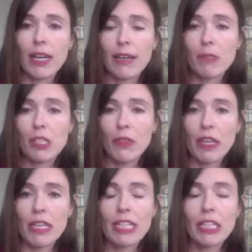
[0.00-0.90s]
So I
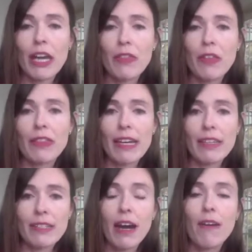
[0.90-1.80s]
think
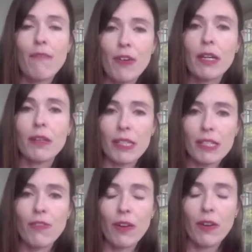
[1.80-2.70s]
that gut feel
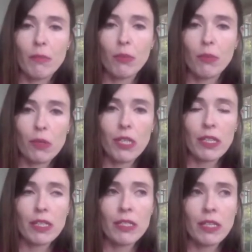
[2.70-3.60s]
is very
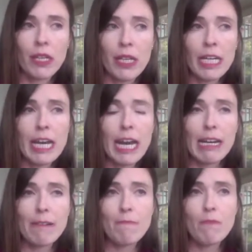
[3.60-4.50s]
important.
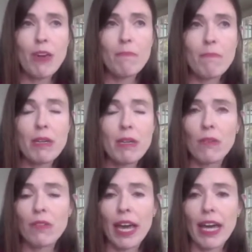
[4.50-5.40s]
Then
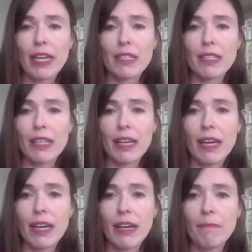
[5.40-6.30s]
beyond that,
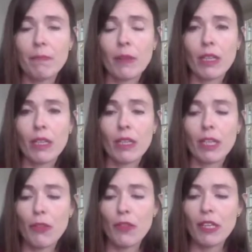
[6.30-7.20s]

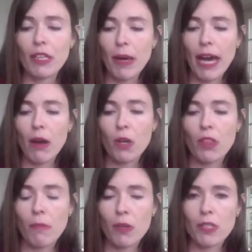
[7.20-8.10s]
think about what
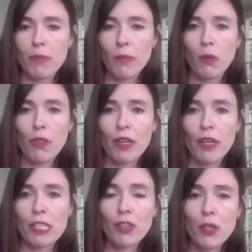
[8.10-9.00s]
are the most important
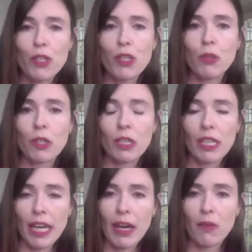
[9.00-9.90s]
things for you that you're going to
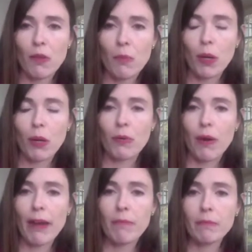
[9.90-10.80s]
get out of the
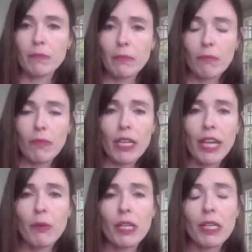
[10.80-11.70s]
program.
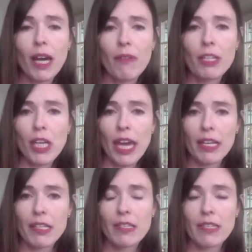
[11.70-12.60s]
And I would encourage
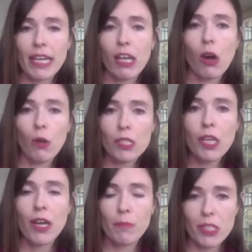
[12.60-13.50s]
candidates to take a
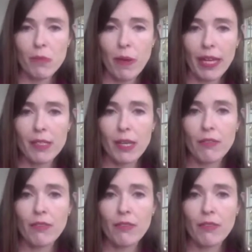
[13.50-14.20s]
long-term perspective.